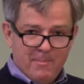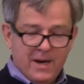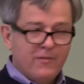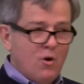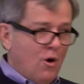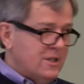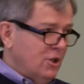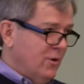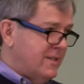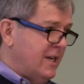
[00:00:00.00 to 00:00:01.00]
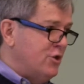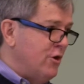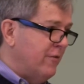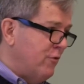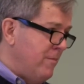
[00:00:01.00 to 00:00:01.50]
But of course, Lewis says
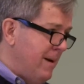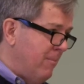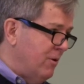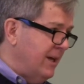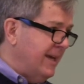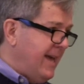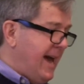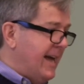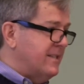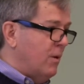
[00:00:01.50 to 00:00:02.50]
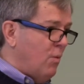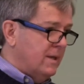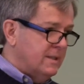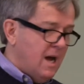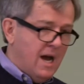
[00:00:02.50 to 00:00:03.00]
you have to remember that cats at
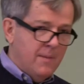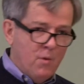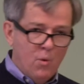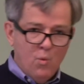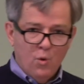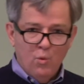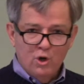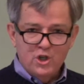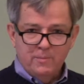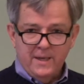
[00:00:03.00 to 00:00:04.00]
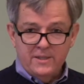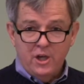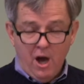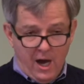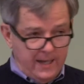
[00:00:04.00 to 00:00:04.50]
one time were worshipped as
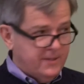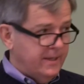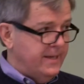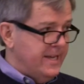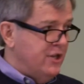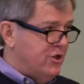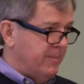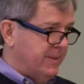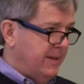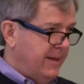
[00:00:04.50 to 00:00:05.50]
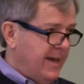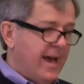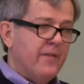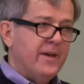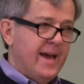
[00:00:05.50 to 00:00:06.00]
gods in Egypt,
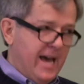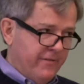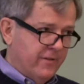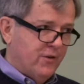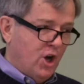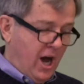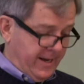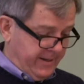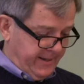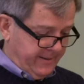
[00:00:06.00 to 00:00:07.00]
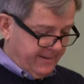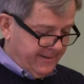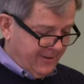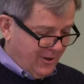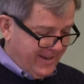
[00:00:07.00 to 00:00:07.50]
and they haven't forgotten it.
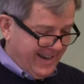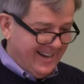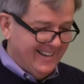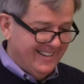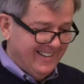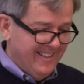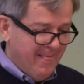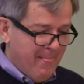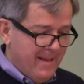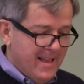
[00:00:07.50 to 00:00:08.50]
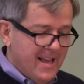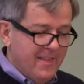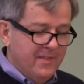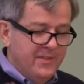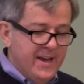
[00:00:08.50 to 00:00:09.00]
Okay?
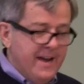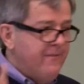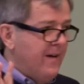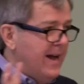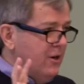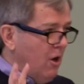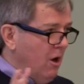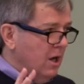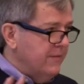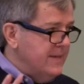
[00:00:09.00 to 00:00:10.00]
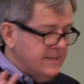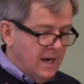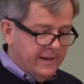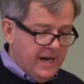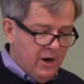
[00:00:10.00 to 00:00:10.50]
They find all of these
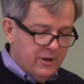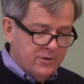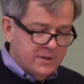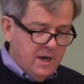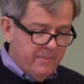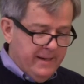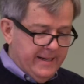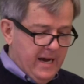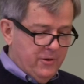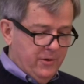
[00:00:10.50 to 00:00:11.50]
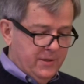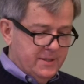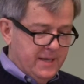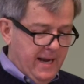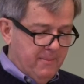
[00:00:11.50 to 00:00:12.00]
kind of characters coming together at the
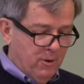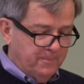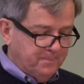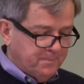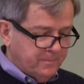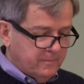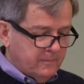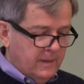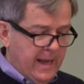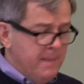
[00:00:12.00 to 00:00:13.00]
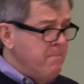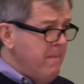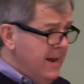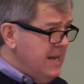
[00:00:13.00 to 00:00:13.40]
stable. And